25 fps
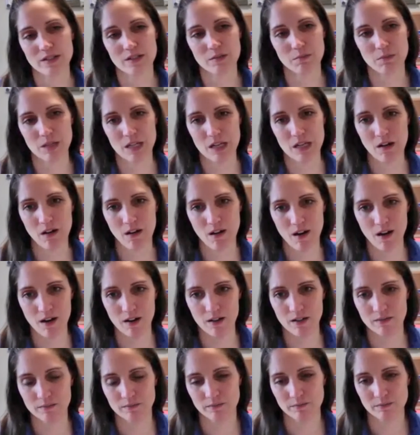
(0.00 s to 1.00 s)
to meet
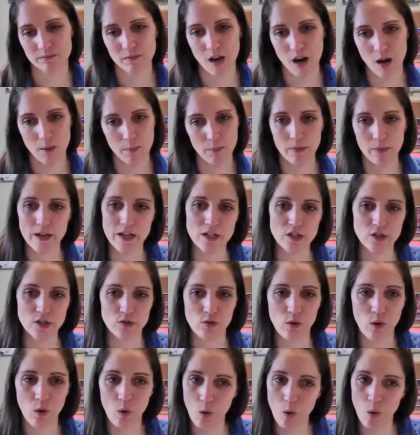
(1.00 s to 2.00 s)
our
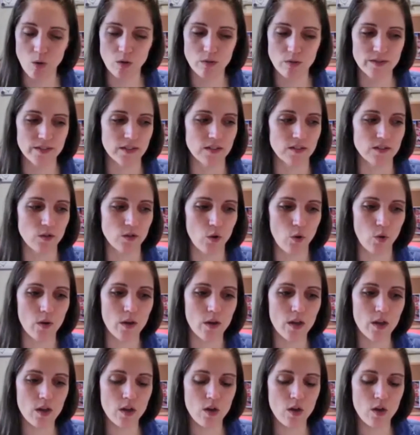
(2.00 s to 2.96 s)
operational goals. And so